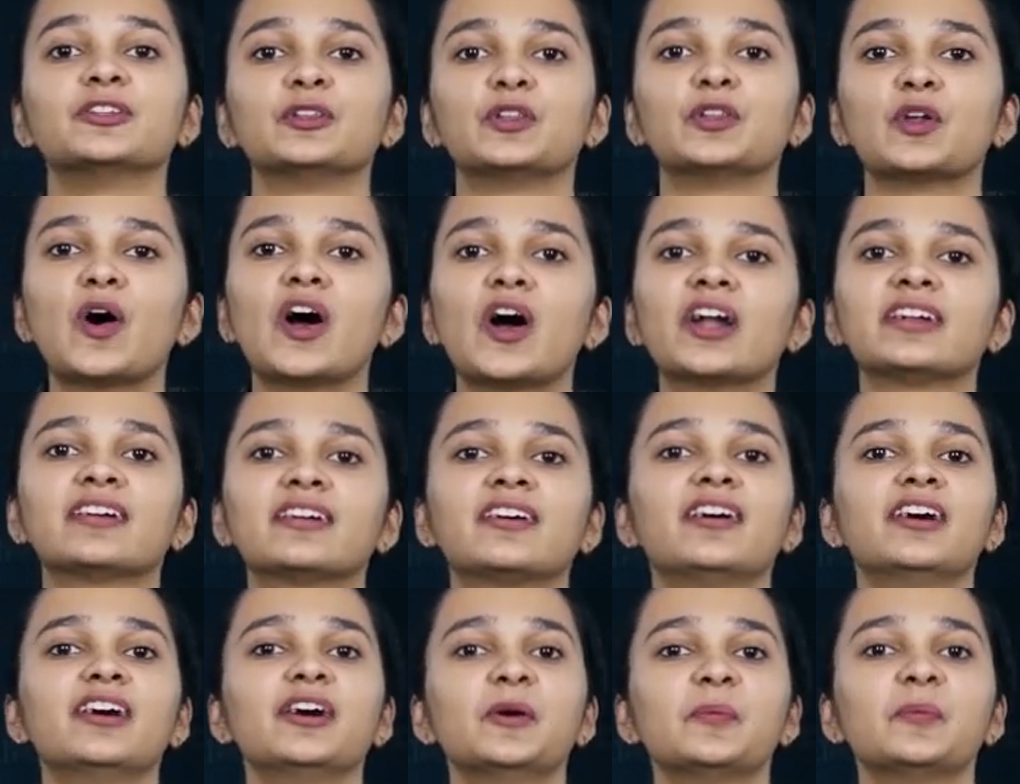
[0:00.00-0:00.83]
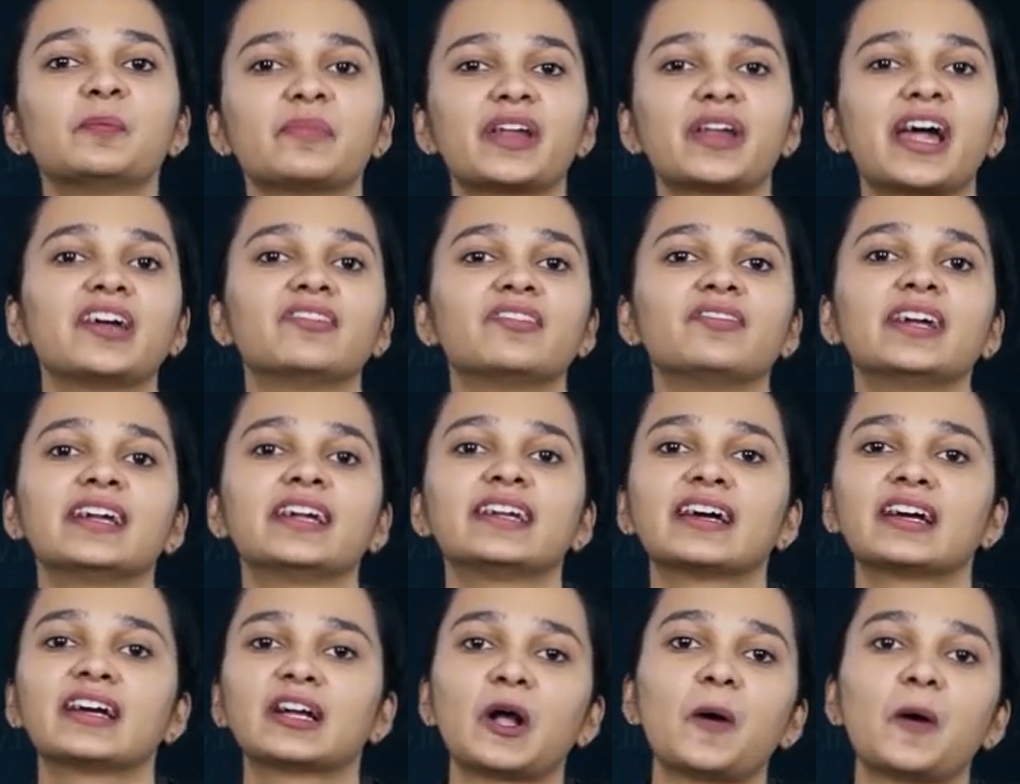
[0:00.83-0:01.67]
not a
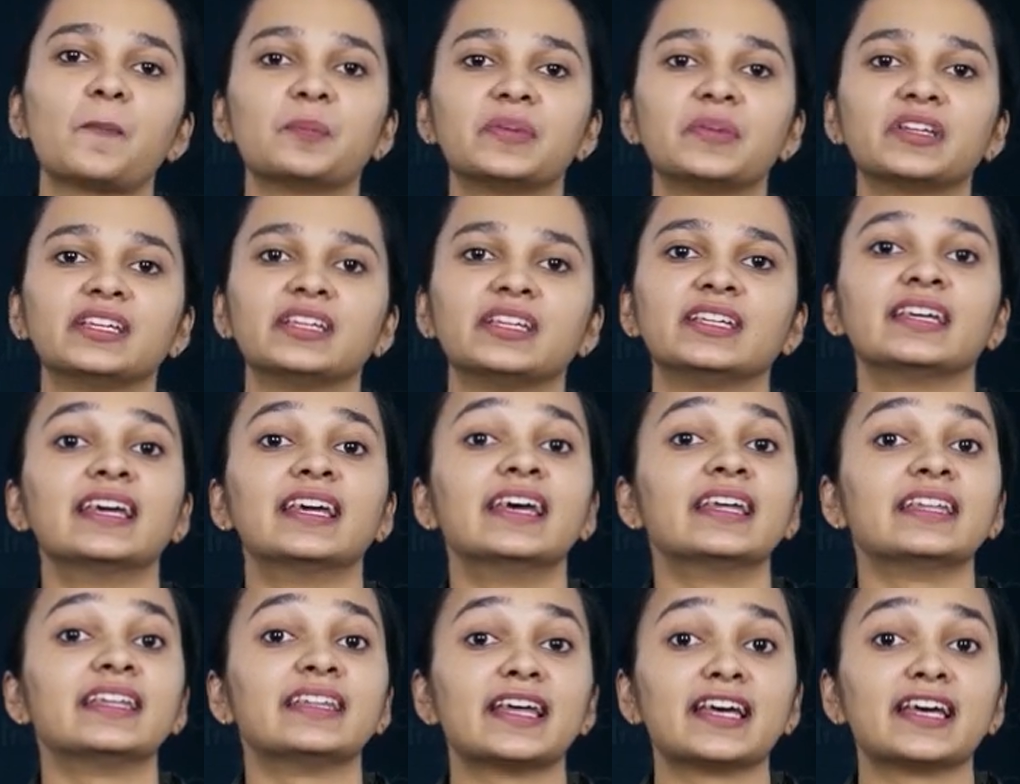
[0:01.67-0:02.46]
private company.